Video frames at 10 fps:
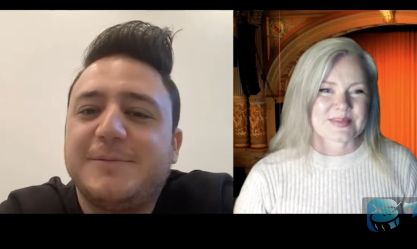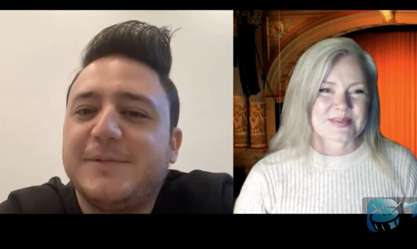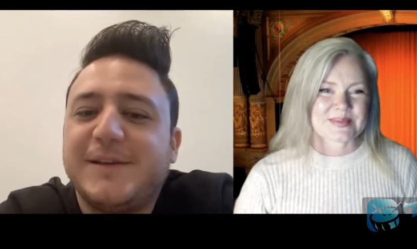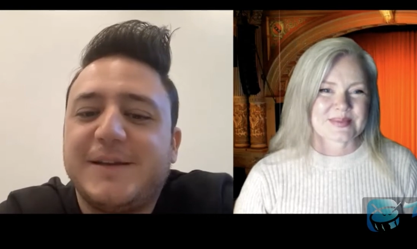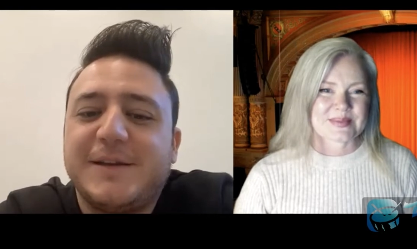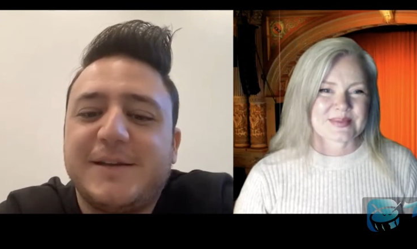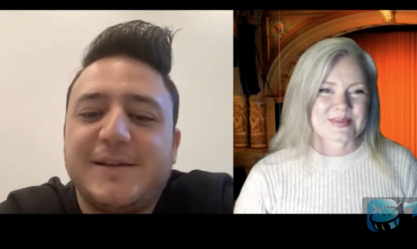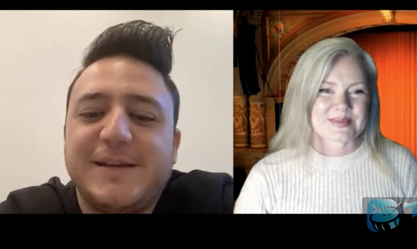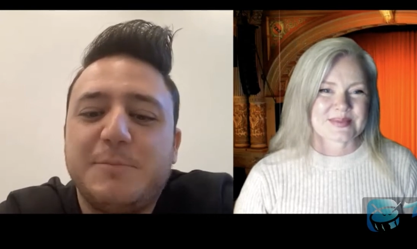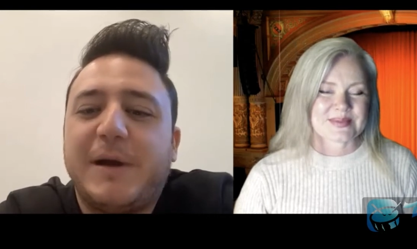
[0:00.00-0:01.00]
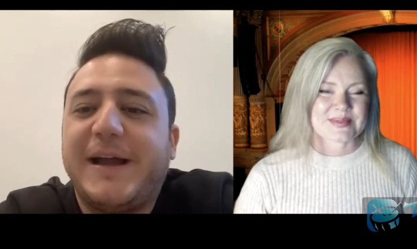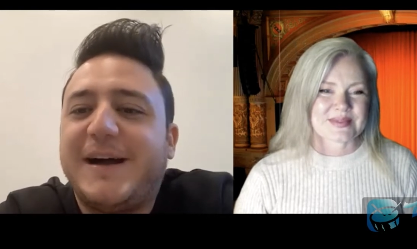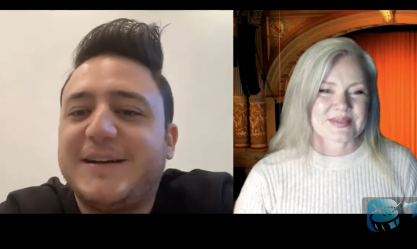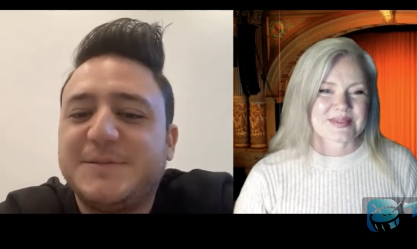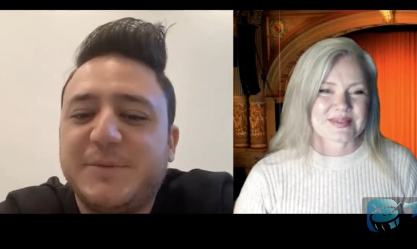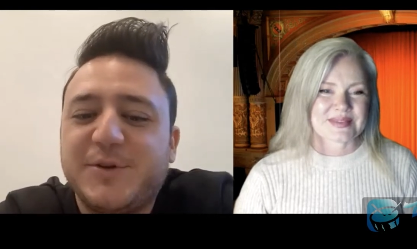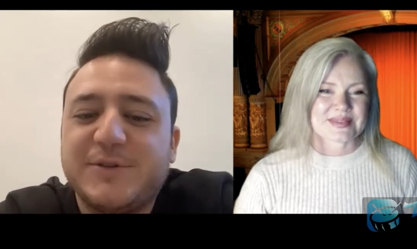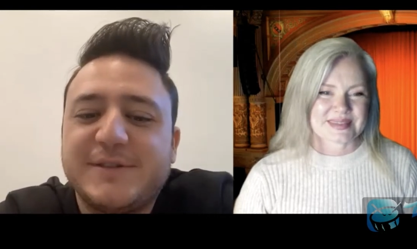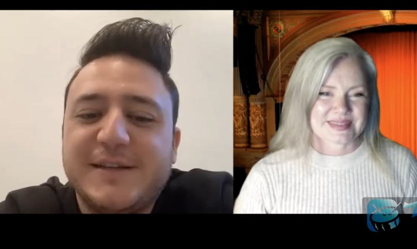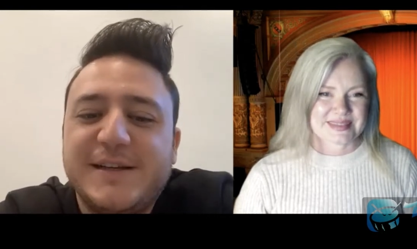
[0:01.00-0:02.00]
Speaker 1: in, uh, in my heart
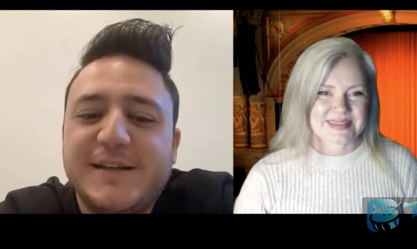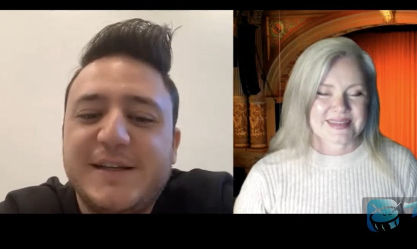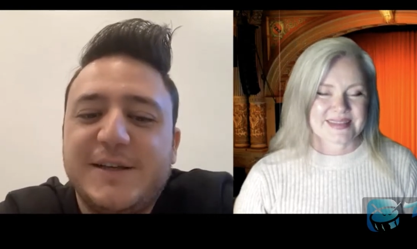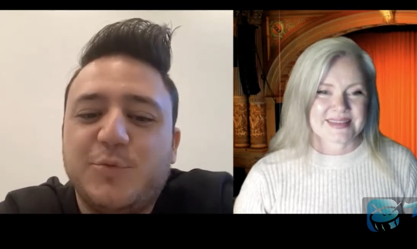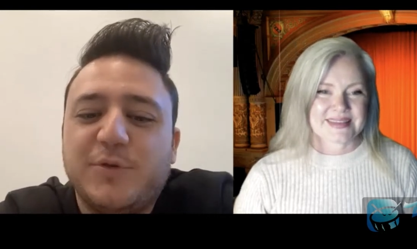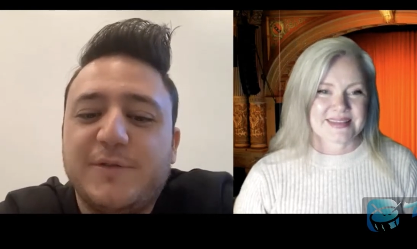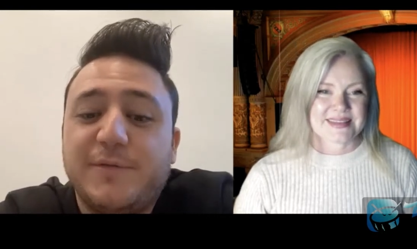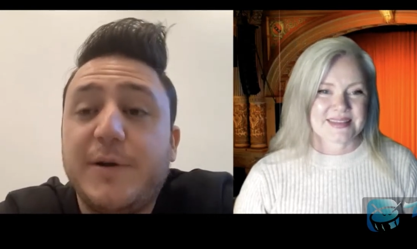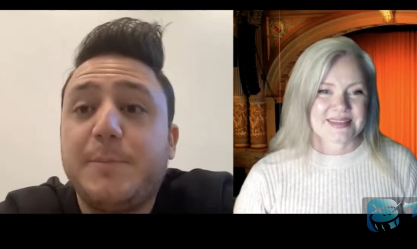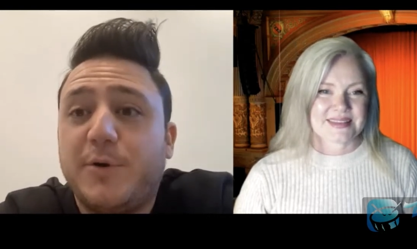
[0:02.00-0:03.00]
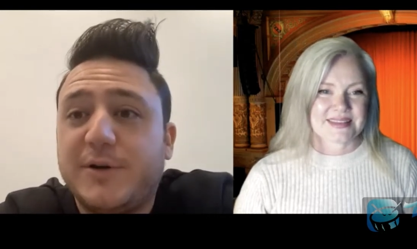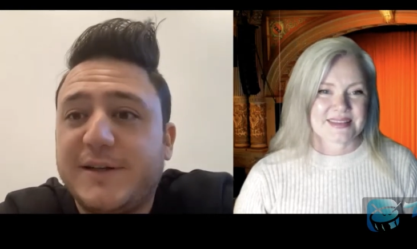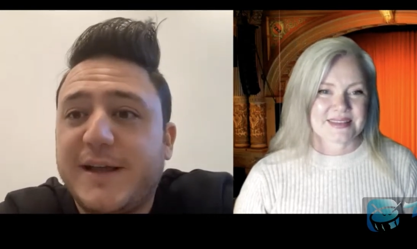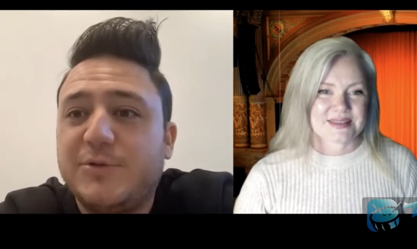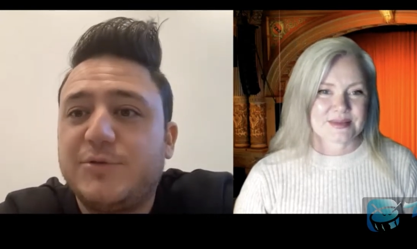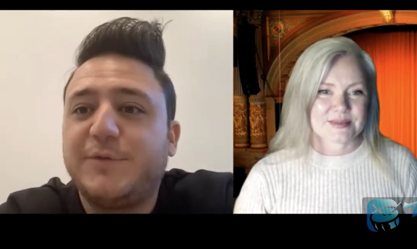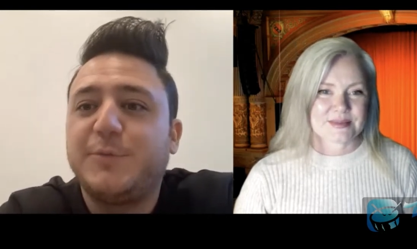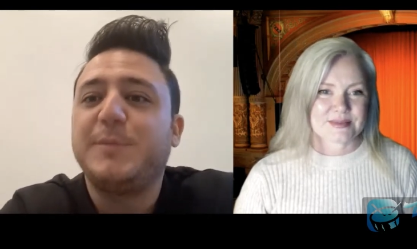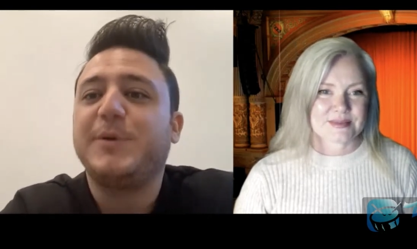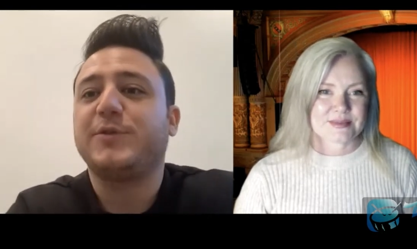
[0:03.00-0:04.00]
because it was a very important country for
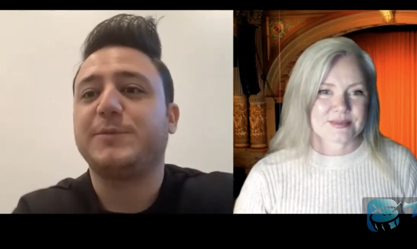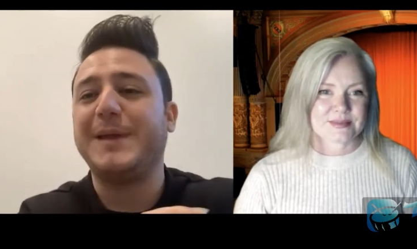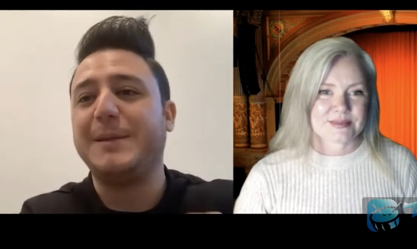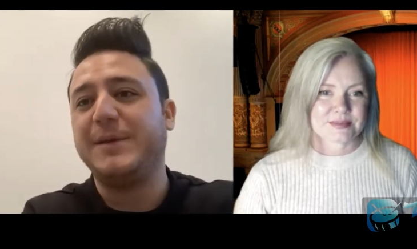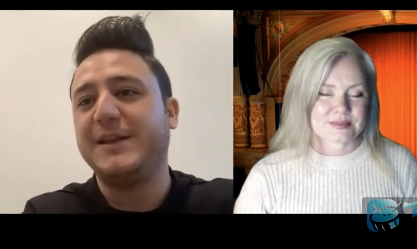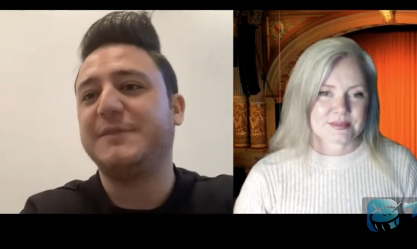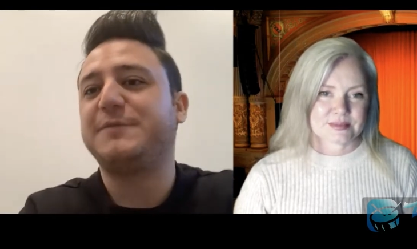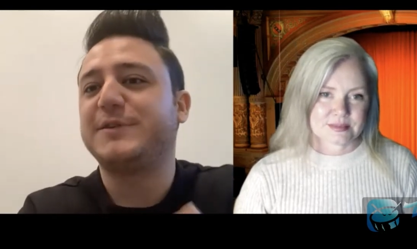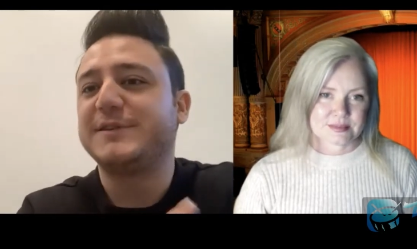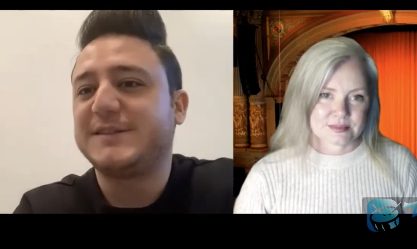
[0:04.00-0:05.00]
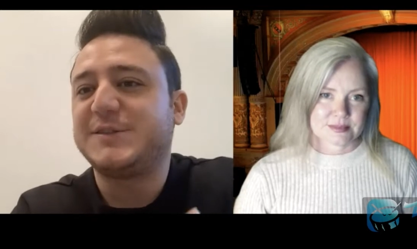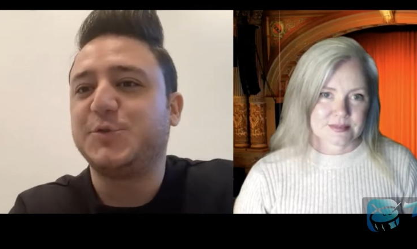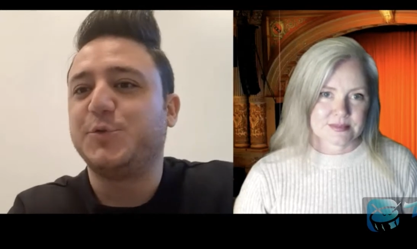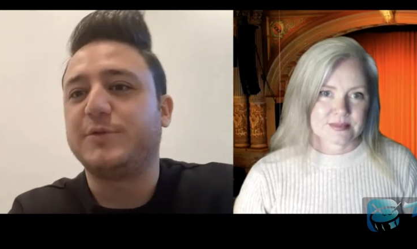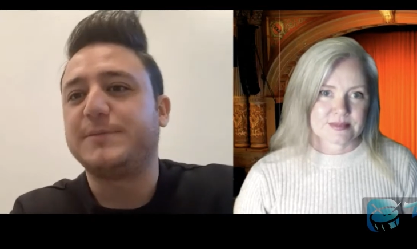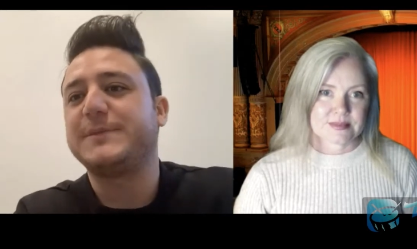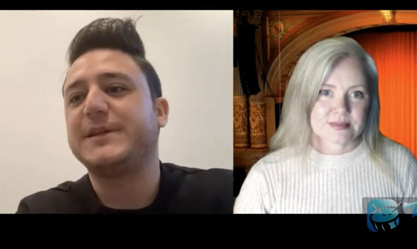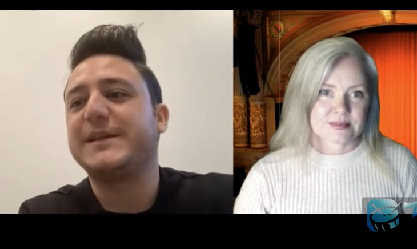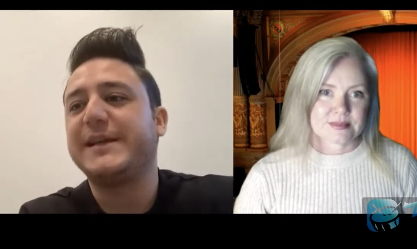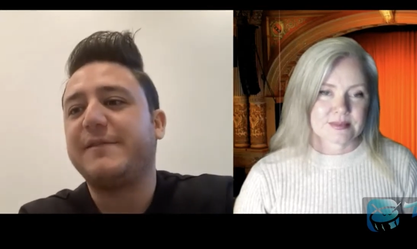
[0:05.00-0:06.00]
me because maybe the first tour that
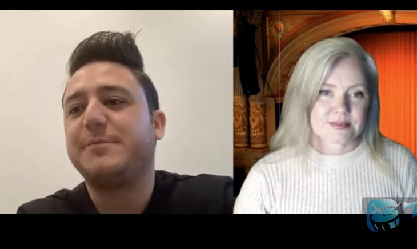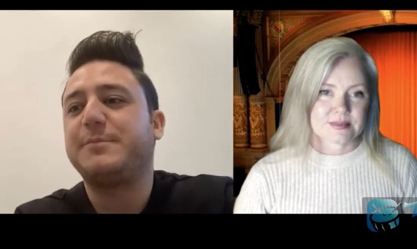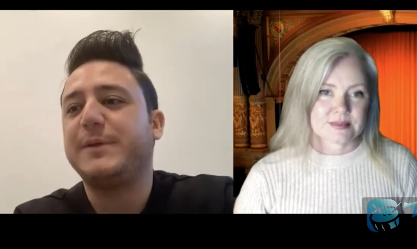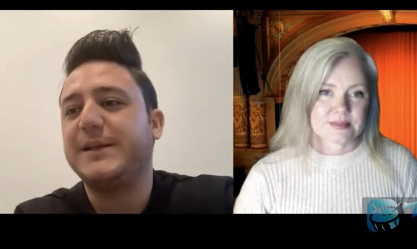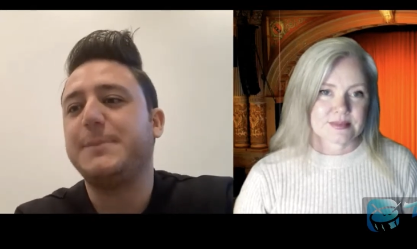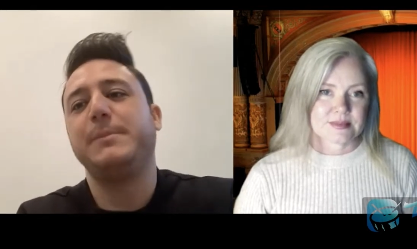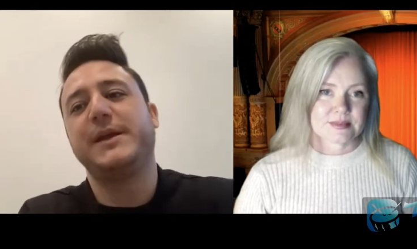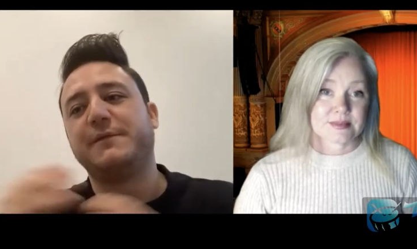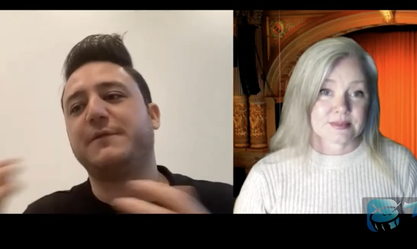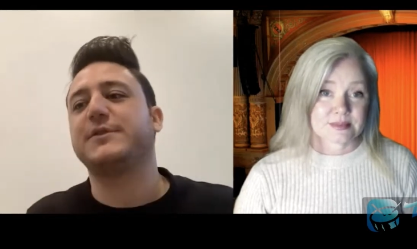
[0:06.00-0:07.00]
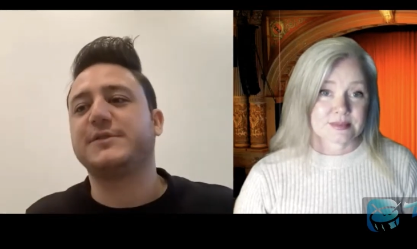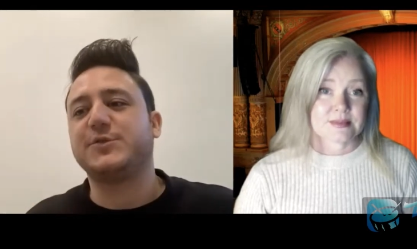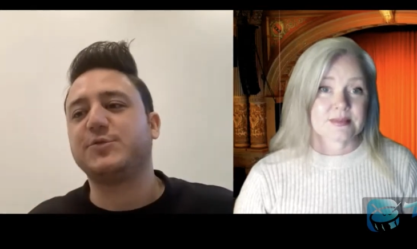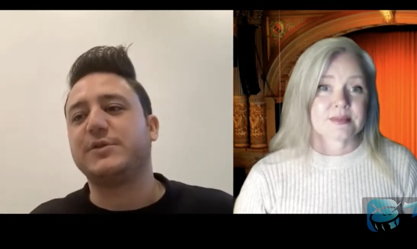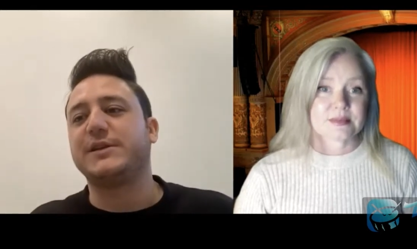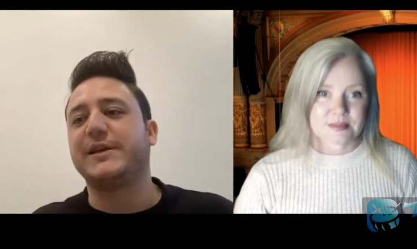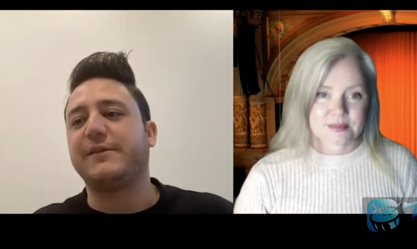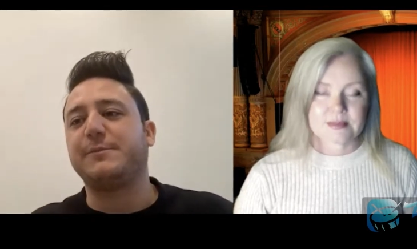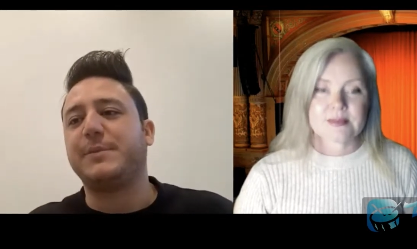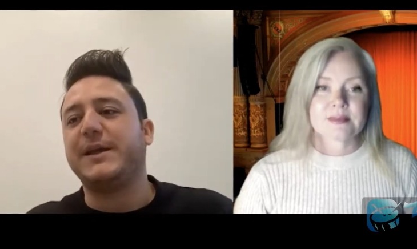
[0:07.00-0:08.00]
I have played, the big first tour that I
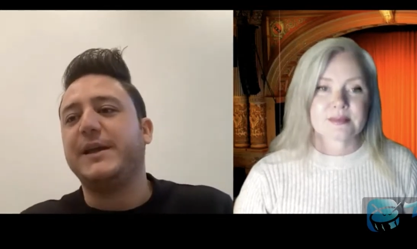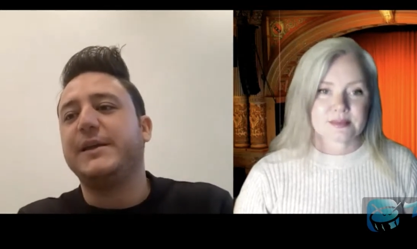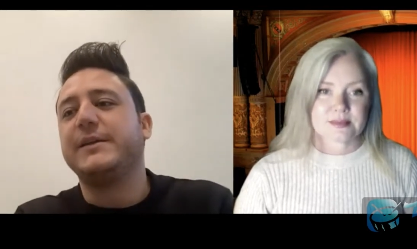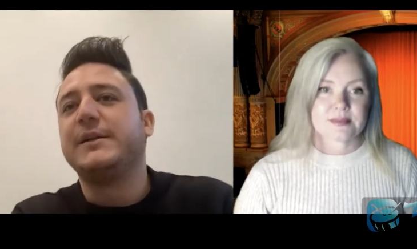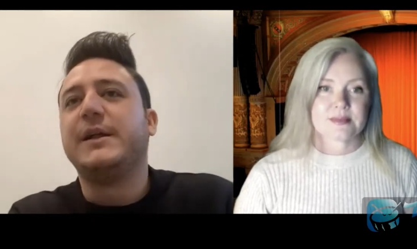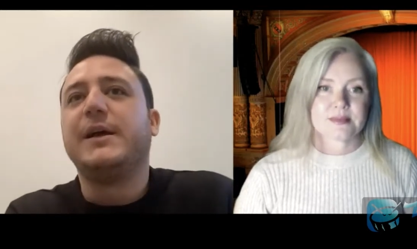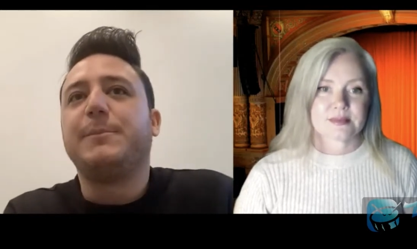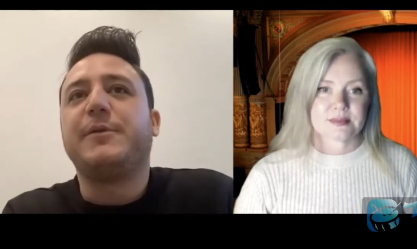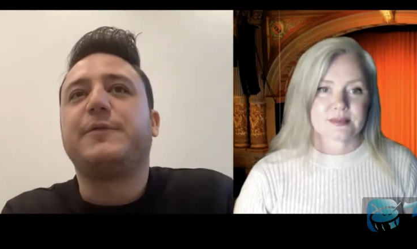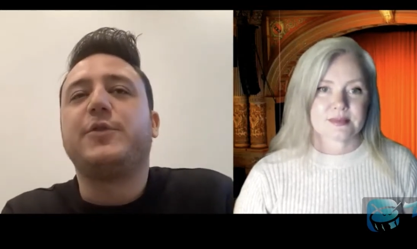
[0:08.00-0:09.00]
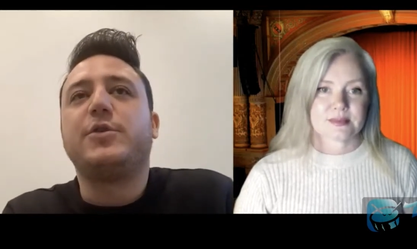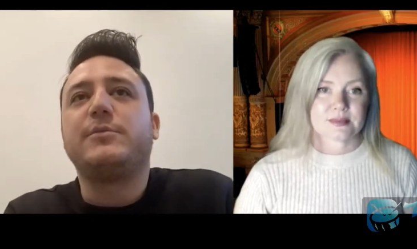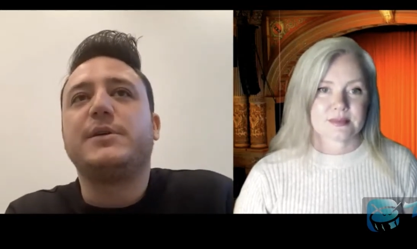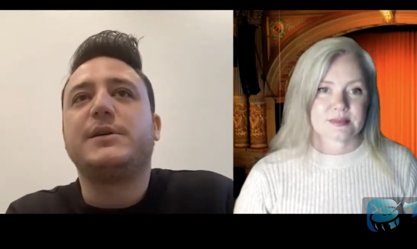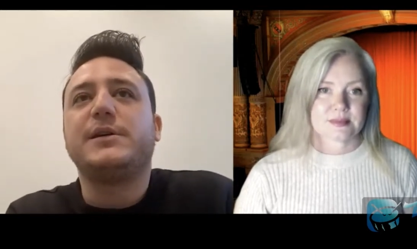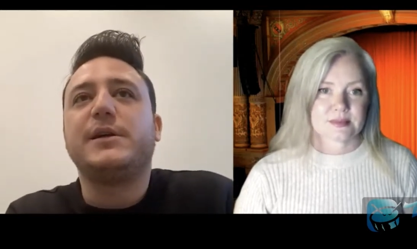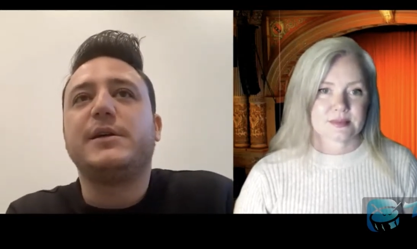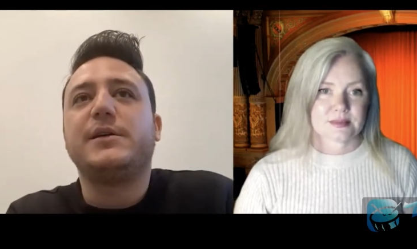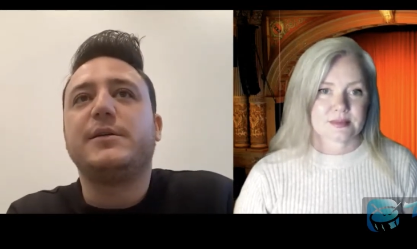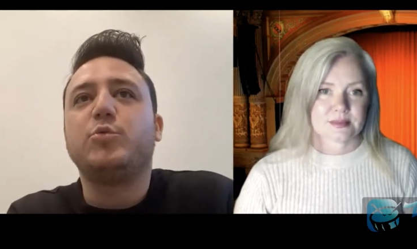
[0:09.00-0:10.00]
have played, performed,
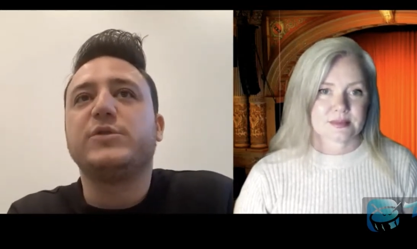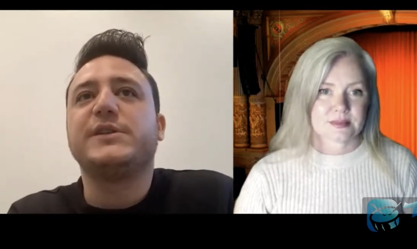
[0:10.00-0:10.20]
uh, was in